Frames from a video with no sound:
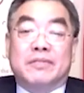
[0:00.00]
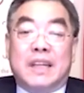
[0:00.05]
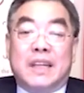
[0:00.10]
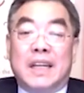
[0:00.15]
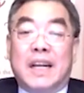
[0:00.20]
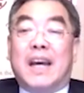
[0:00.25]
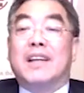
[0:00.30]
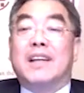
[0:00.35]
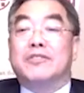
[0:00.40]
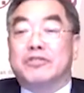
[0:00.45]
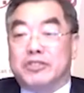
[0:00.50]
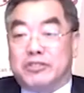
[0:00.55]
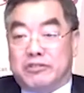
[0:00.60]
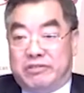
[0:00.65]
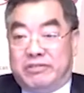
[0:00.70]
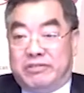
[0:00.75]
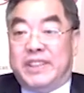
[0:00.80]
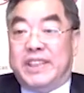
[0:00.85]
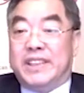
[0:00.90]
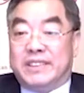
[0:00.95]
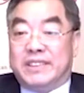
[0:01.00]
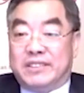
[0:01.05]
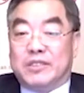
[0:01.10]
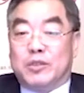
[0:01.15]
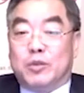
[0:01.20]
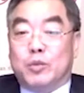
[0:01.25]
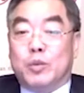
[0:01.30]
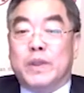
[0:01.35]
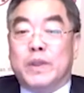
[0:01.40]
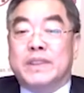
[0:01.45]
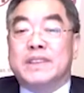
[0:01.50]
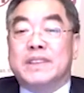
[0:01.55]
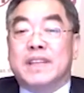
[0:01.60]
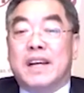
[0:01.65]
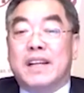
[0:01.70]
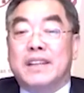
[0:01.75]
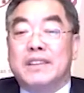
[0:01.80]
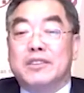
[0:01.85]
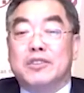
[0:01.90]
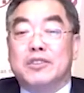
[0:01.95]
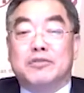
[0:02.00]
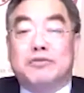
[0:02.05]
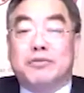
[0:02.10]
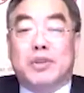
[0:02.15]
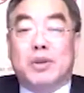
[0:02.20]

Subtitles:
a lot of trade. We started from